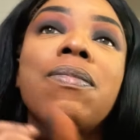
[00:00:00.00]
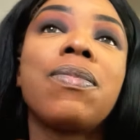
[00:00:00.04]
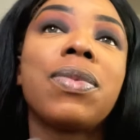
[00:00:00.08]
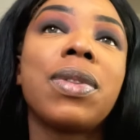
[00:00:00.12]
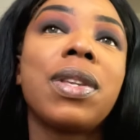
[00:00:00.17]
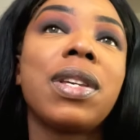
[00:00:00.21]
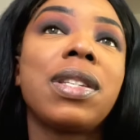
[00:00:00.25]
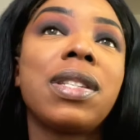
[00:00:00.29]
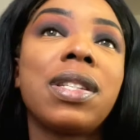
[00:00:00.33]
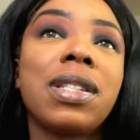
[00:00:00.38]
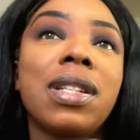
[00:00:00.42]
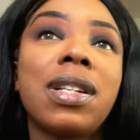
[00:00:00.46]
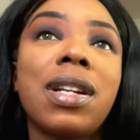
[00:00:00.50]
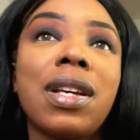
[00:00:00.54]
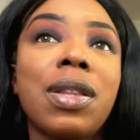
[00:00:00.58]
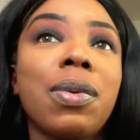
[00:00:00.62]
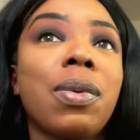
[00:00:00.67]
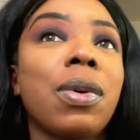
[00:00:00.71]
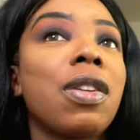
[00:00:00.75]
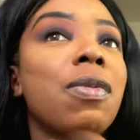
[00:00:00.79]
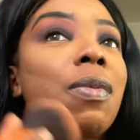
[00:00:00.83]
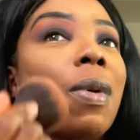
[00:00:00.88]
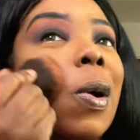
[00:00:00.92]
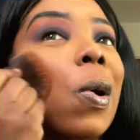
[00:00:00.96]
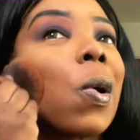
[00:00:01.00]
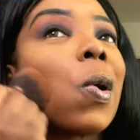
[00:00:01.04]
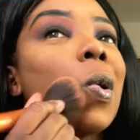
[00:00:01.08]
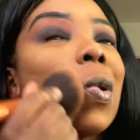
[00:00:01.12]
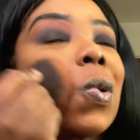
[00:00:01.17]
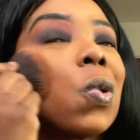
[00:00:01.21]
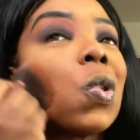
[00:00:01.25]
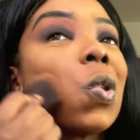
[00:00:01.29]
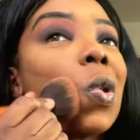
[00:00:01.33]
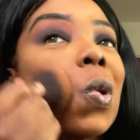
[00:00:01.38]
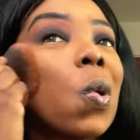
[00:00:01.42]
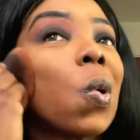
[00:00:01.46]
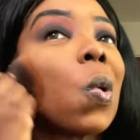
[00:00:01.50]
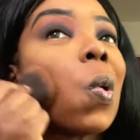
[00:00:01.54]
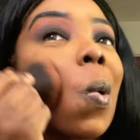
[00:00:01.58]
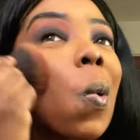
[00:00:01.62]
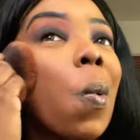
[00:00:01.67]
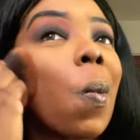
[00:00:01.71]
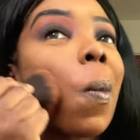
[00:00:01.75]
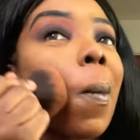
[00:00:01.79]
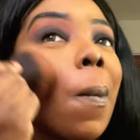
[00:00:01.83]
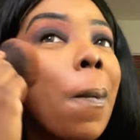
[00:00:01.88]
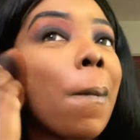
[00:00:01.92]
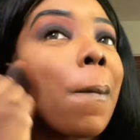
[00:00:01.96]
This is another one of my go-to,
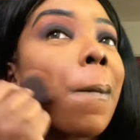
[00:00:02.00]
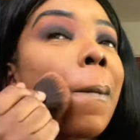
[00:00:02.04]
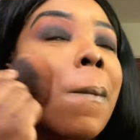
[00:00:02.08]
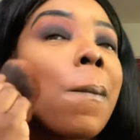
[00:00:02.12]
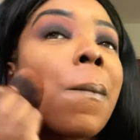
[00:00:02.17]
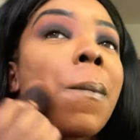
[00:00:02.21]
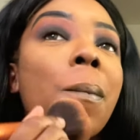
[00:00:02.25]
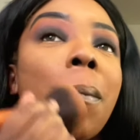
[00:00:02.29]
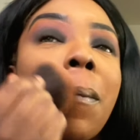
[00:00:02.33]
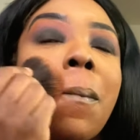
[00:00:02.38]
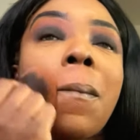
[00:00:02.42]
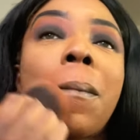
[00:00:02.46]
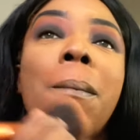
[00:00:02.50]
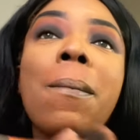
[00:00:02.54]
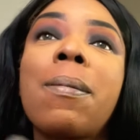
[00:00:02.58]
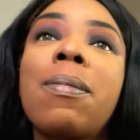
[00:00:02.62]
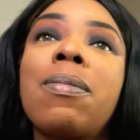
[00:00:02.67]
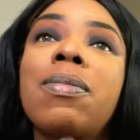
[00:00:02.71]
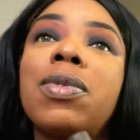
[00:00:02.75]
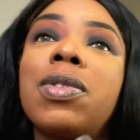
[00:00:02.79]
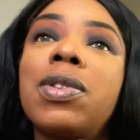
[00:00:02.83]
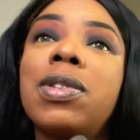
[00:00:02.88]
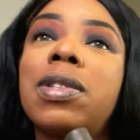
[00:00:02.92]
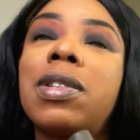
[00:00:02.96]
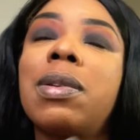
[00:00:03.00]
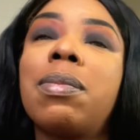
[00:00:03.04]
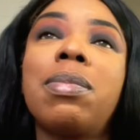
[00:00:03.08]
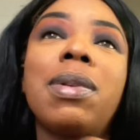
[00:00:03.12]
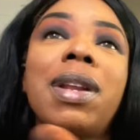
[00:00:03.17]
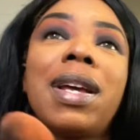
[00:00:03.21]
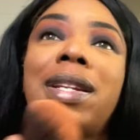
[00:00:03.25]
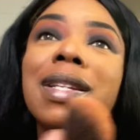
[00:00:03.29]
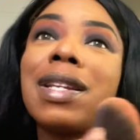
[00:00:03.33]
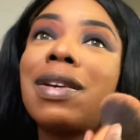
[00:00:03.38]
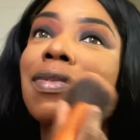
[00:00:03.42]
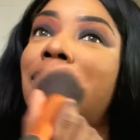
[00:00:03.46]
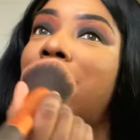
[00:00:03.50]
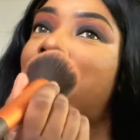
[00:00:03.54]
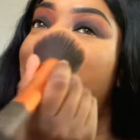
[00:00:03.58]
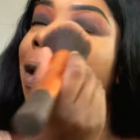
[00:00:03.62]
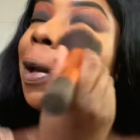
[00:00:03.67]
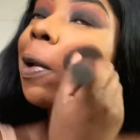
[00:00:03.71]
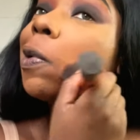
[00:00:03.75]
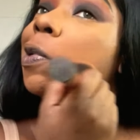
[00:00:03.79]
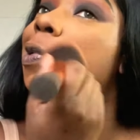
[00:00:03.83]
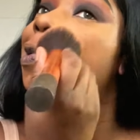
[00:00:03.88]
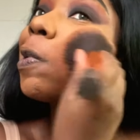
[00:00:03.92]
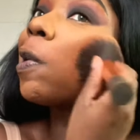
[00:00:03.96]
just to blend everything
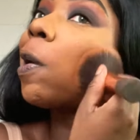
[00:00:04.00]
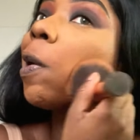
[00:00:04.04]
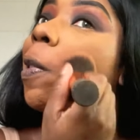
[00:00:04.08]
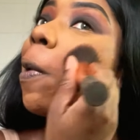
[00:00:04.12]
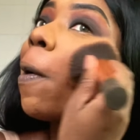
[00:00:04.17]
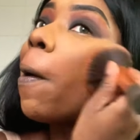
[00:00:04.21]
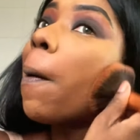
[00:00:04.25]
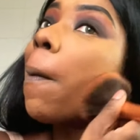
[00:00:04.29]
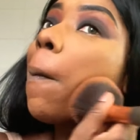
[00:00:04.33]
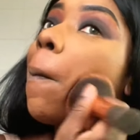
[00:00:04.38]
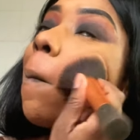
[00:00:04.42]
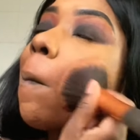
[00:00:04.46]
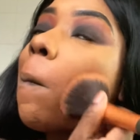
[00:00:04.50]
in together.